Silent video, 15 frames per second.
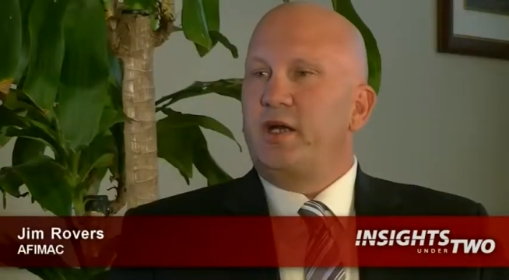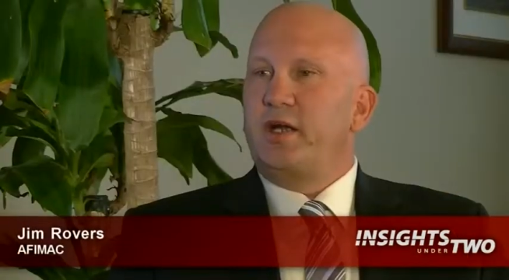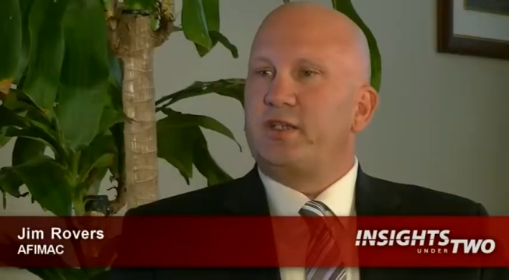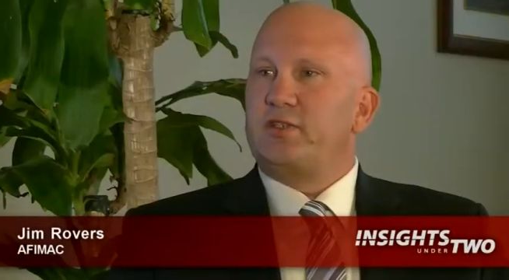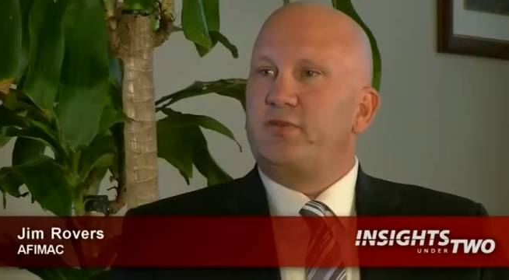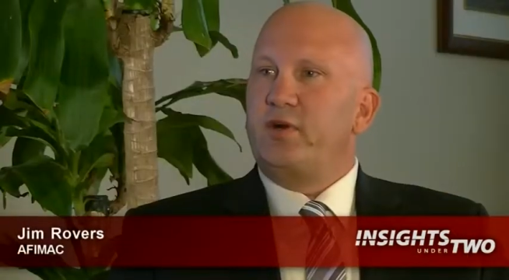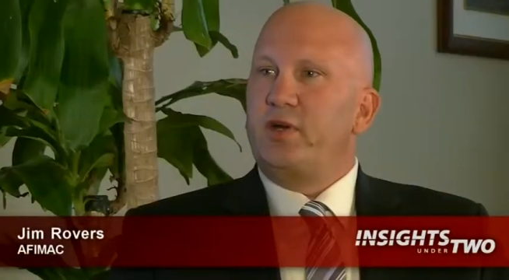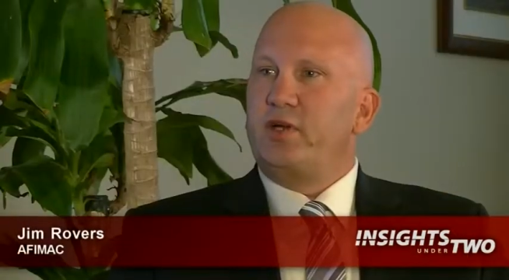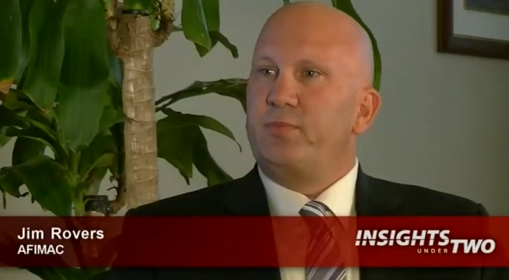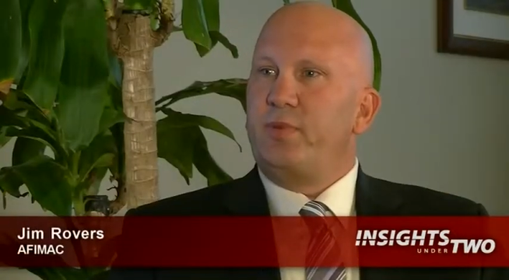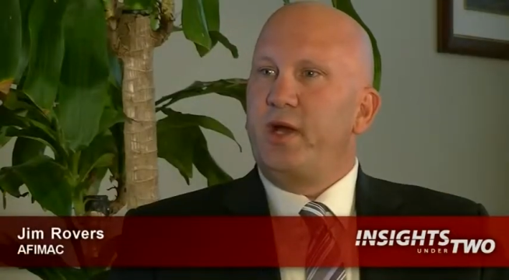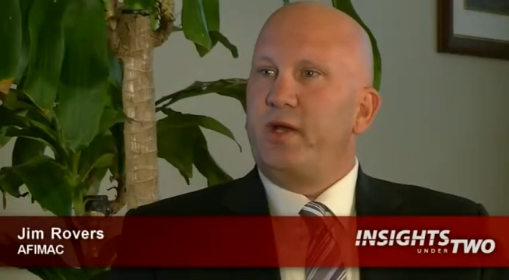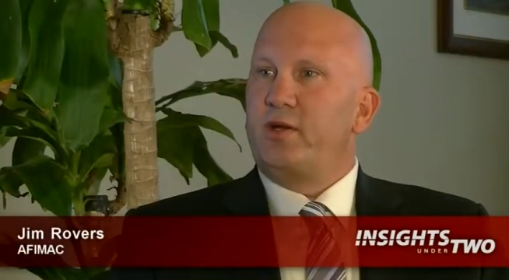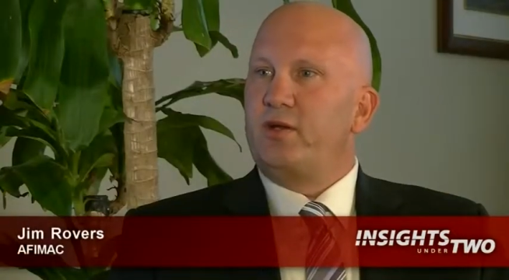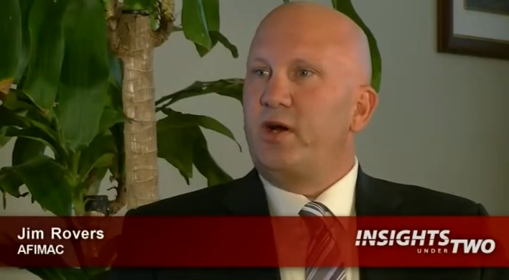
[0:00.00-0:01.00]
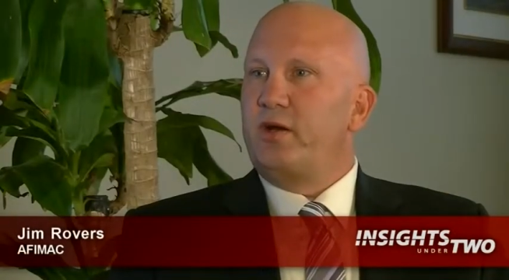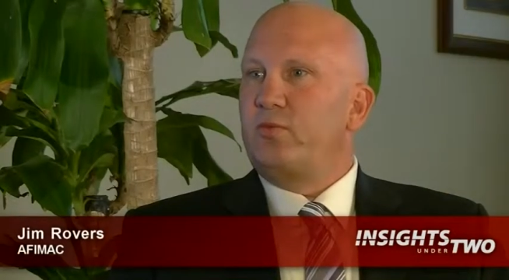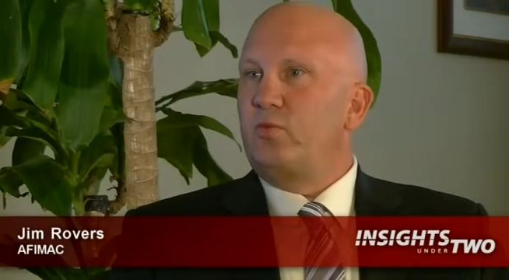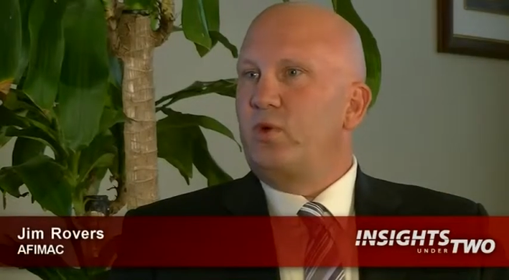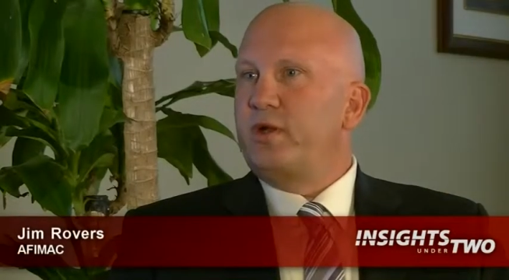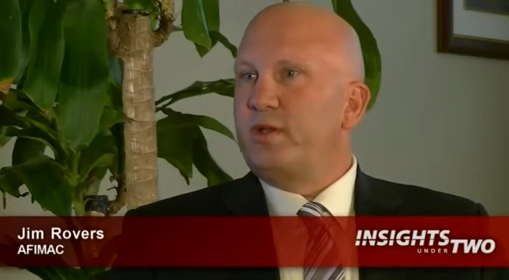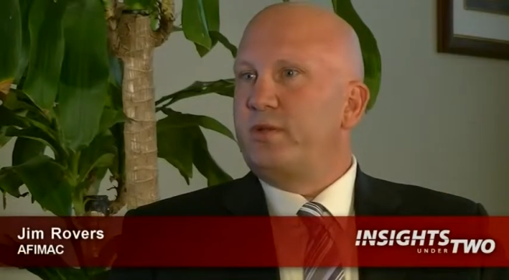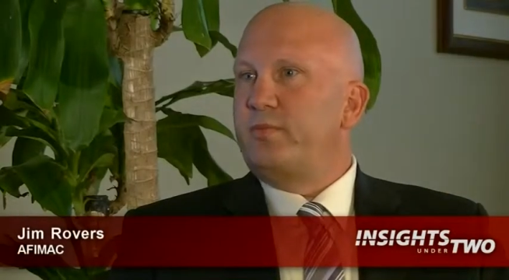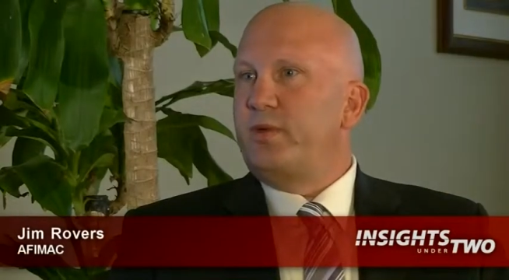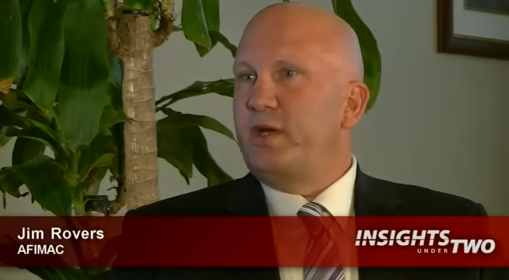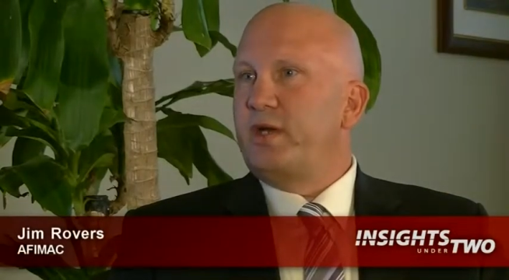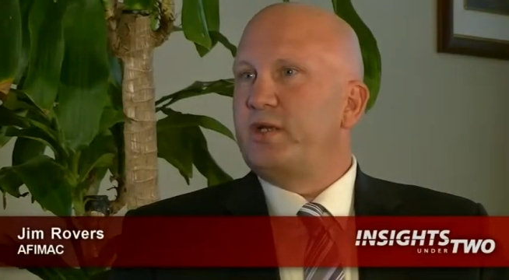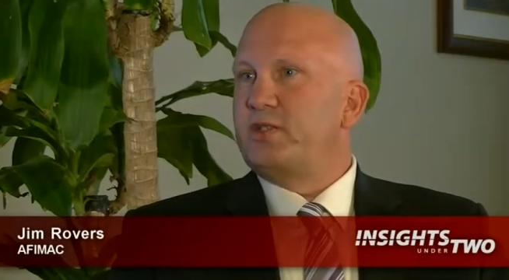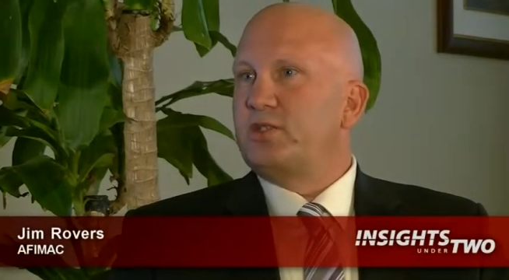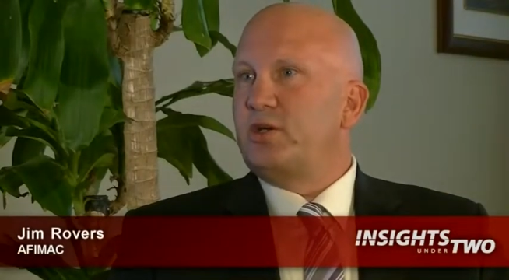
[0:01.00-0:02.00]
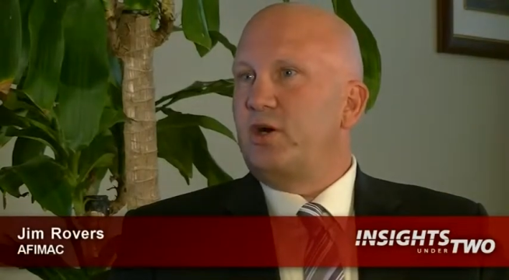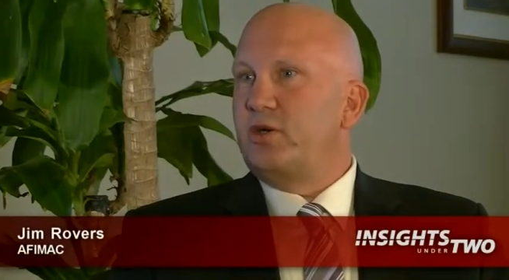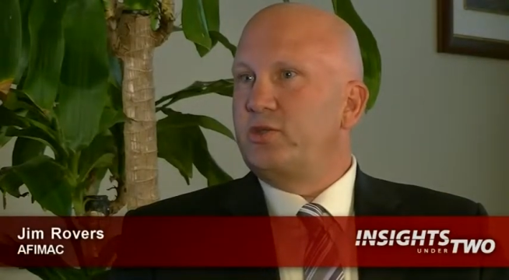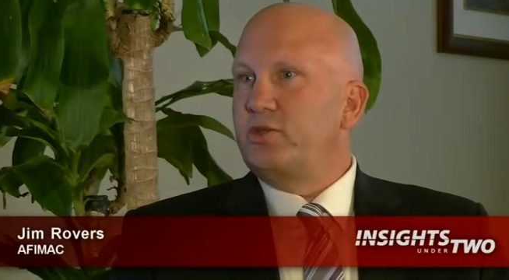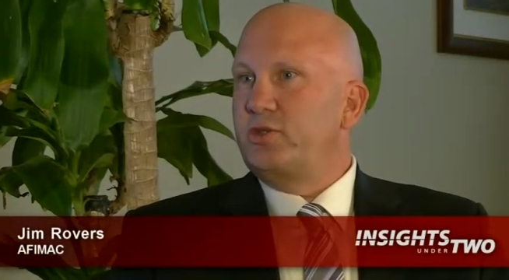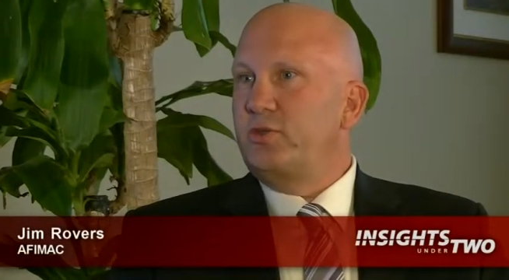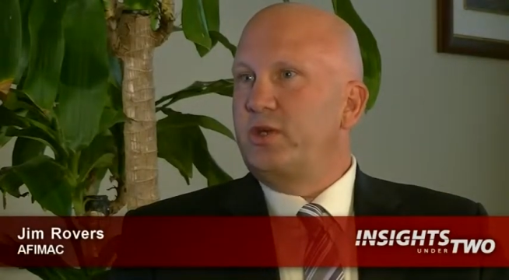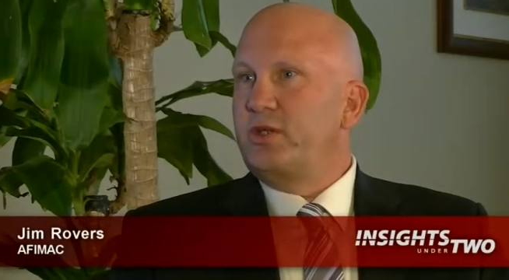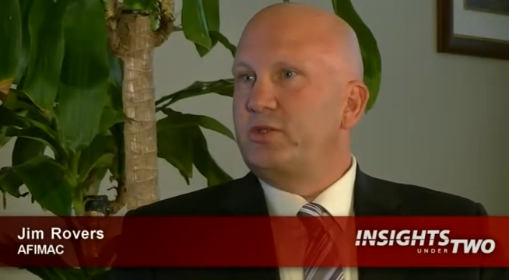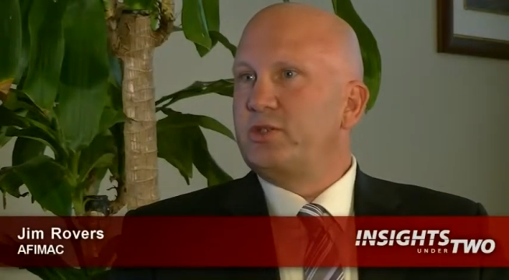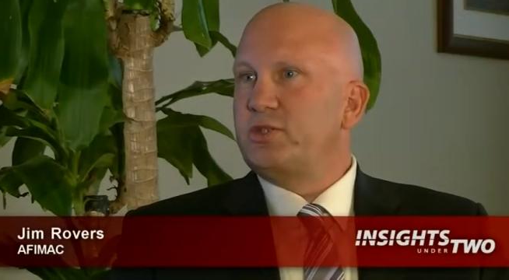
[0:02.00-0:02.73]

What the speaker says: It's very dependent on what the pickets are doing.